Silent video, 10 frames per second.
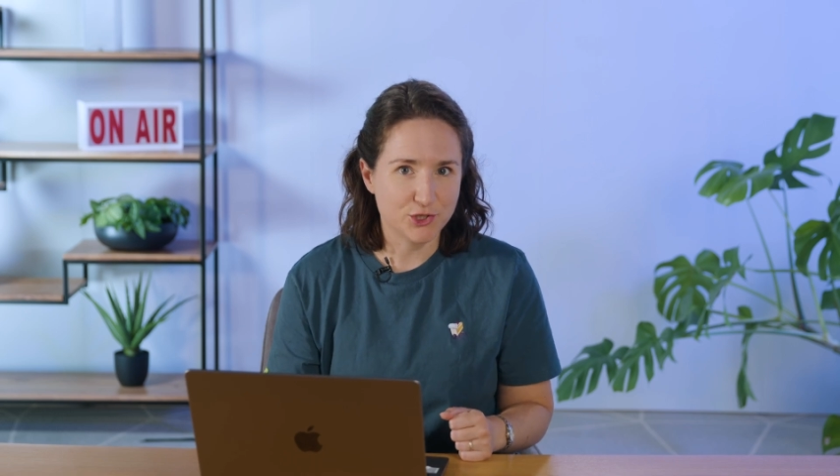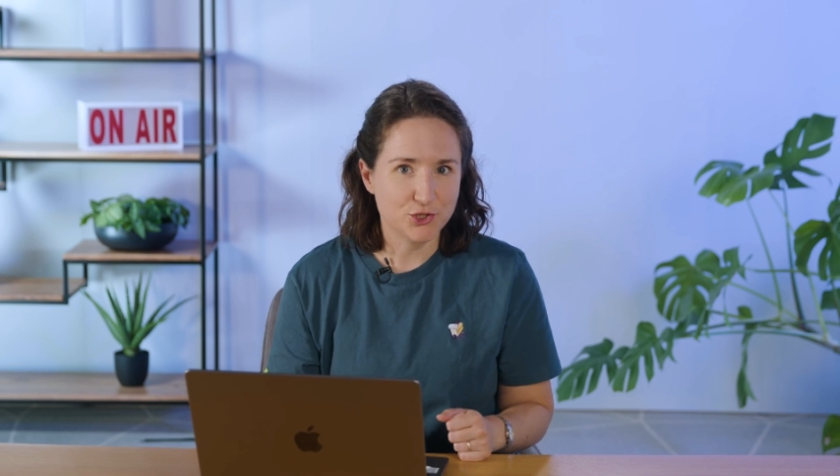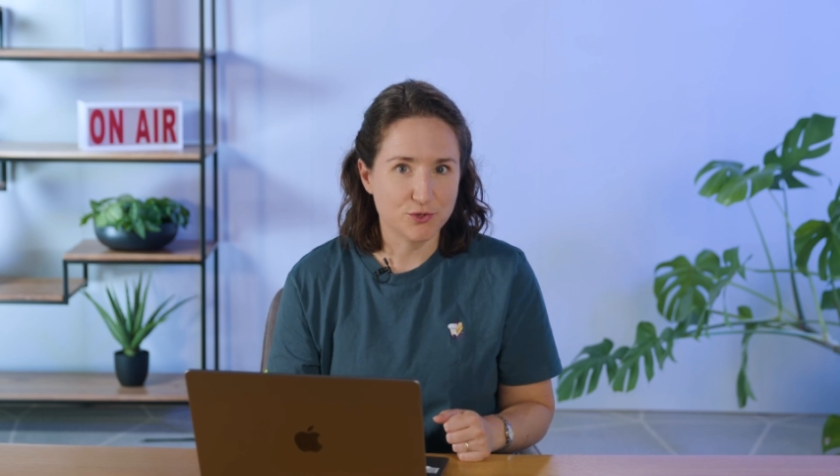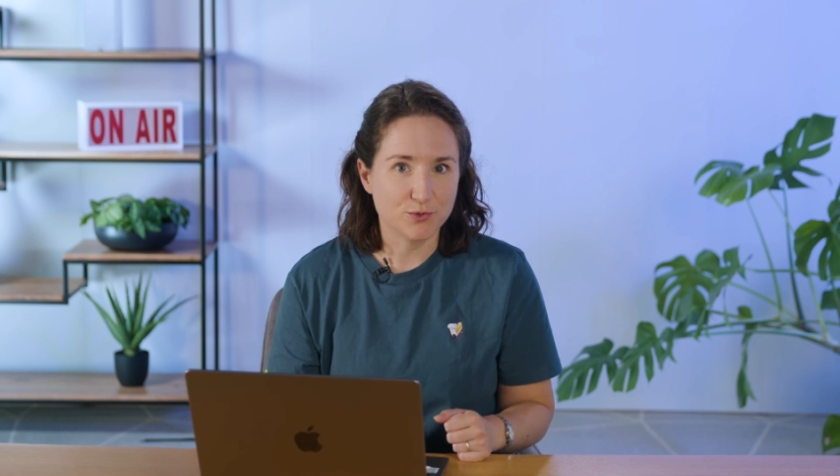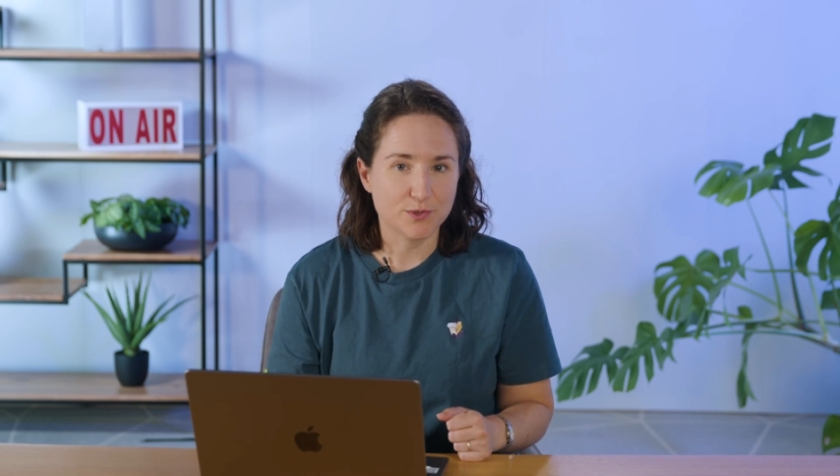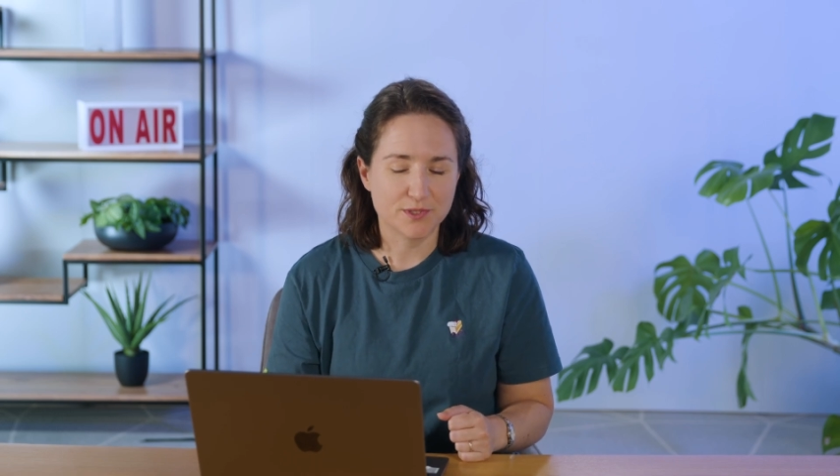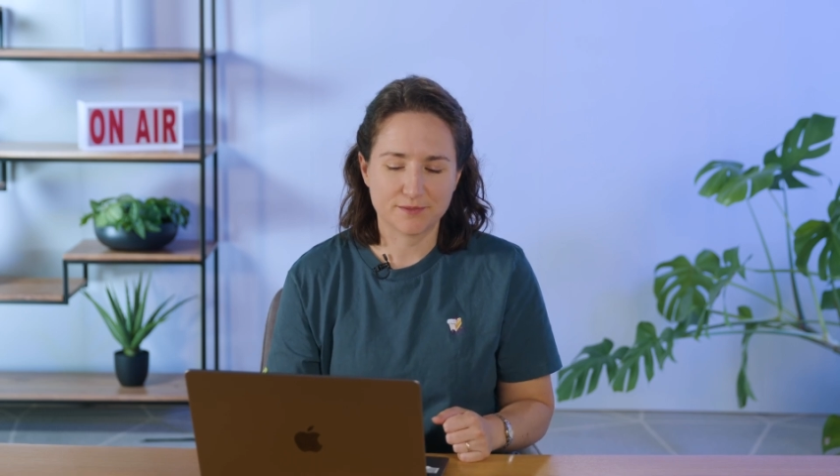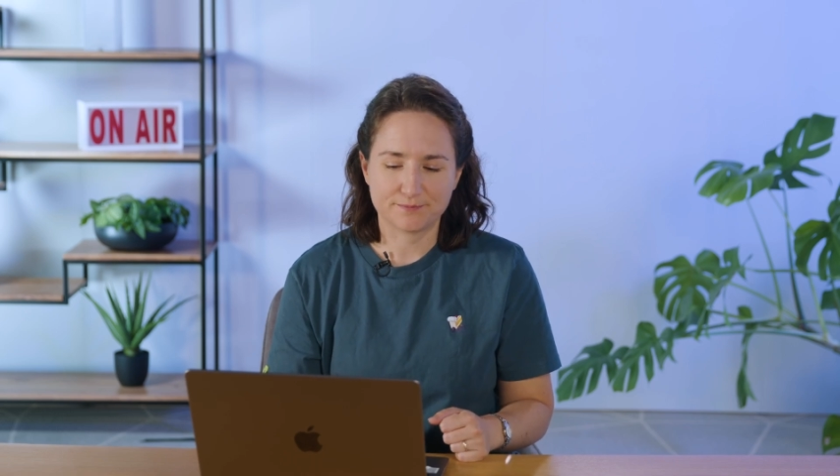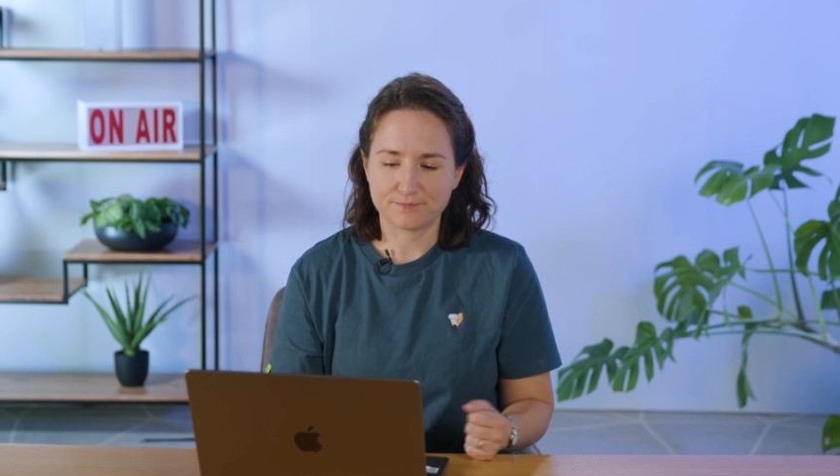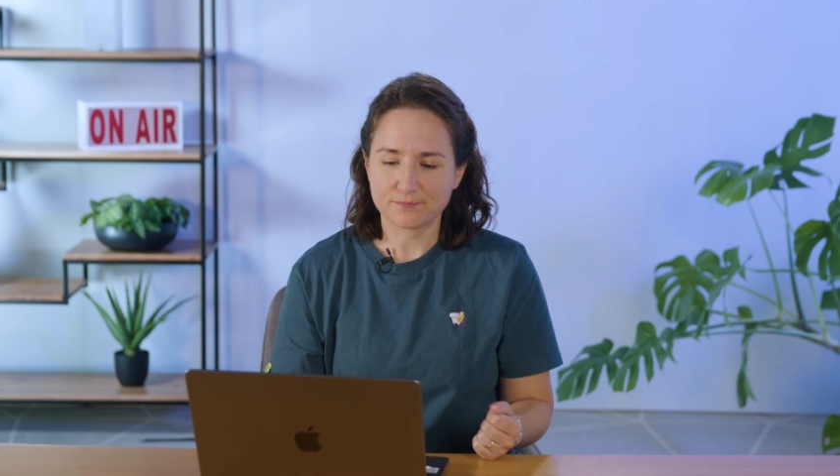
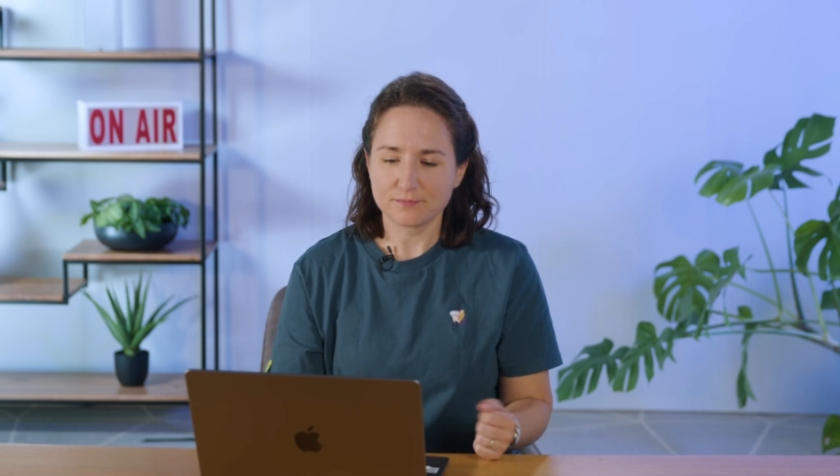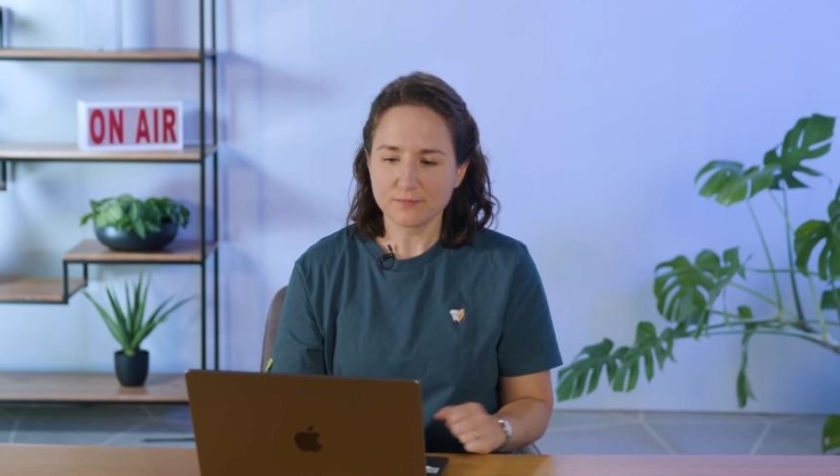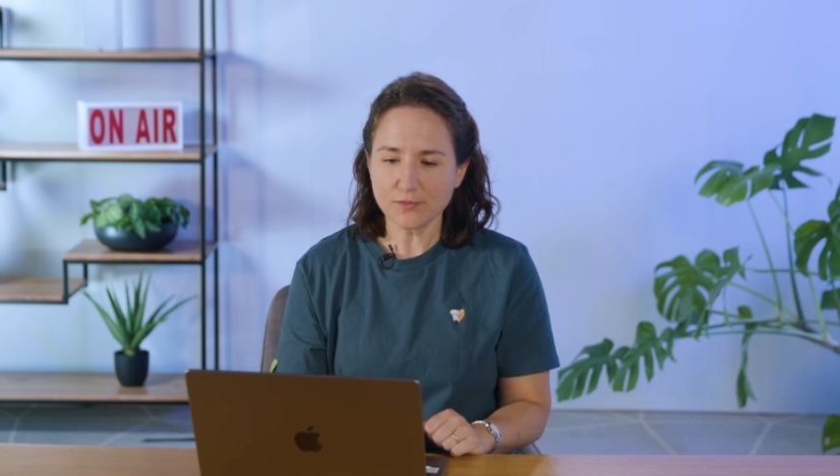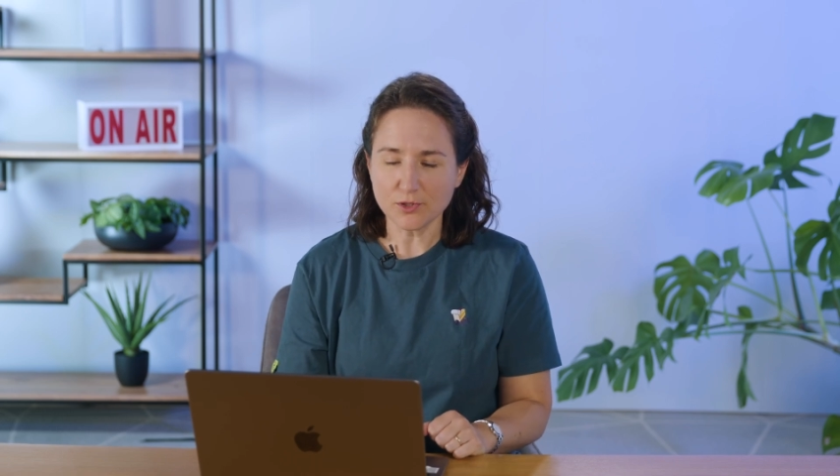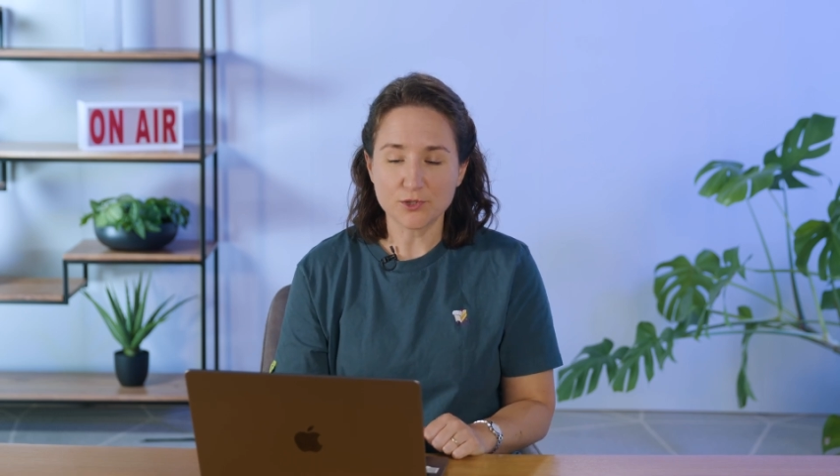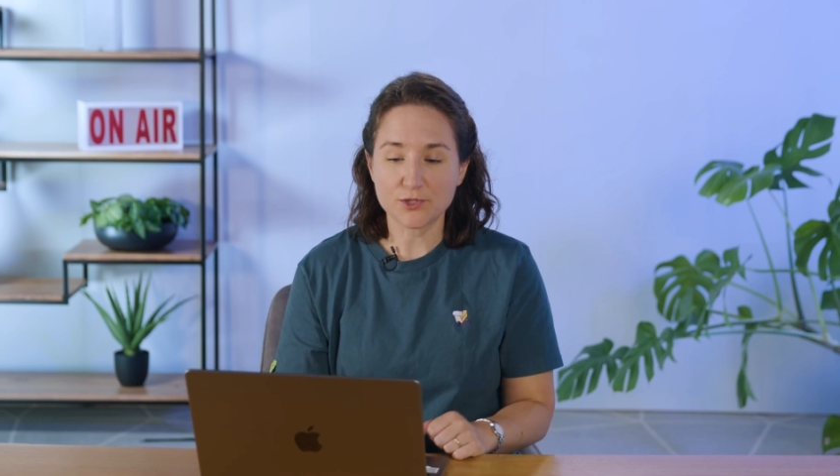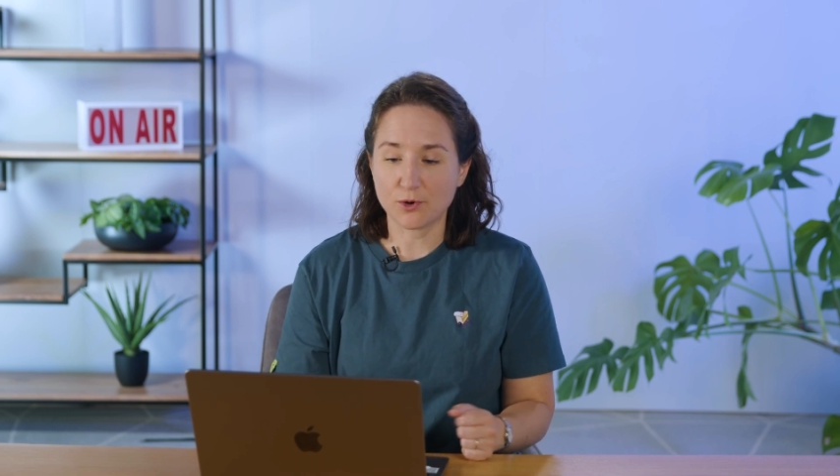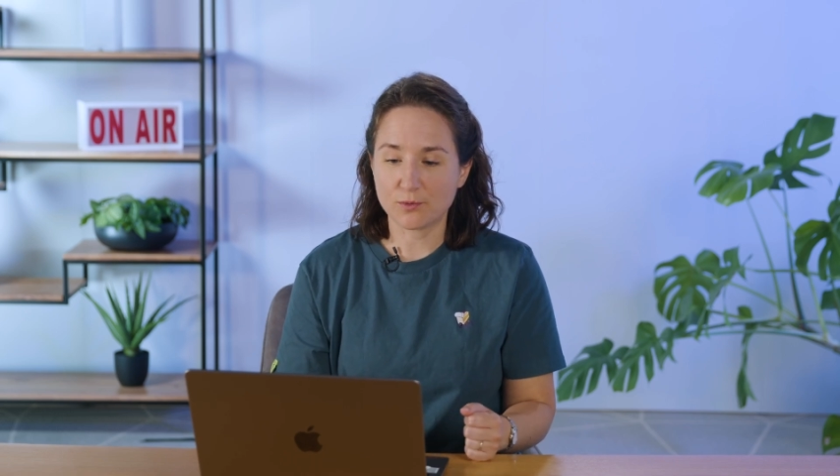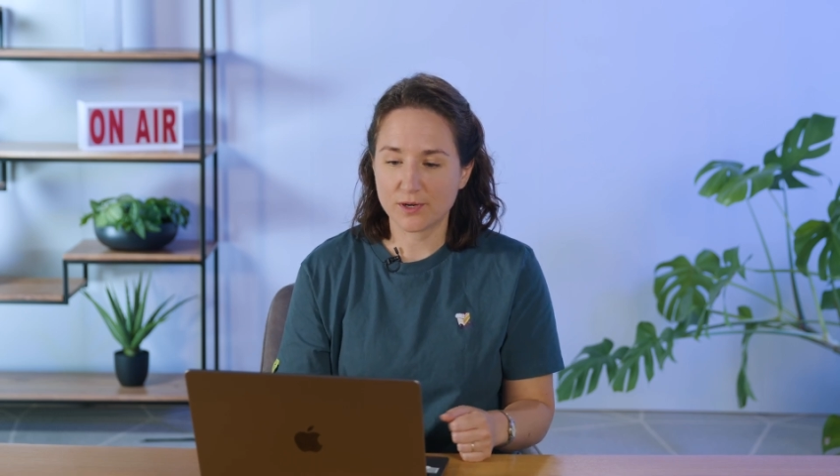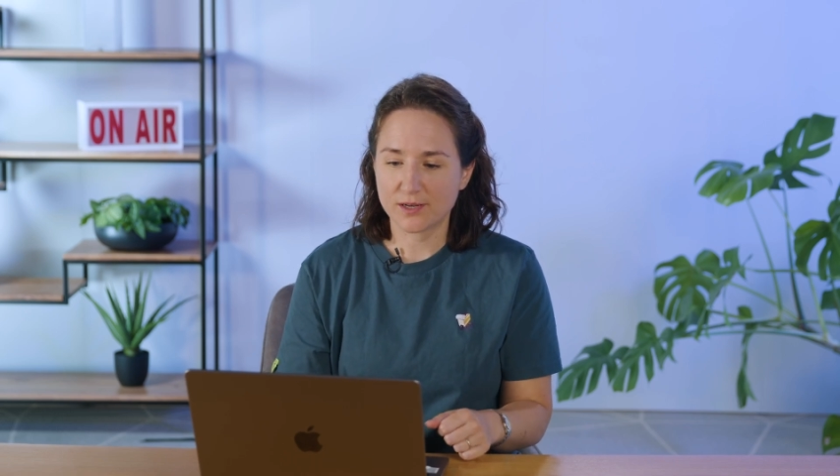issues. So